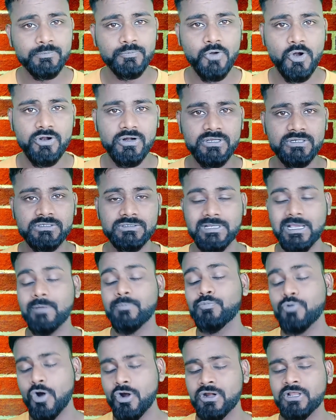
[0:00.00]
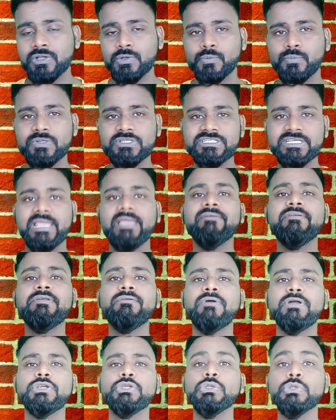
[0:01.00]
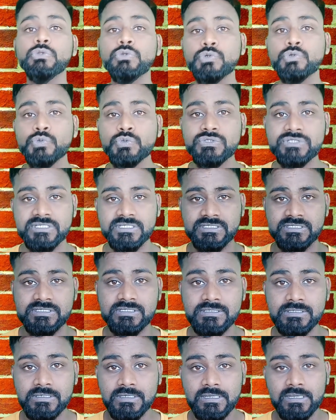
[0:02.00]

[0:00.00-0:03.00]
a product which everyone uses.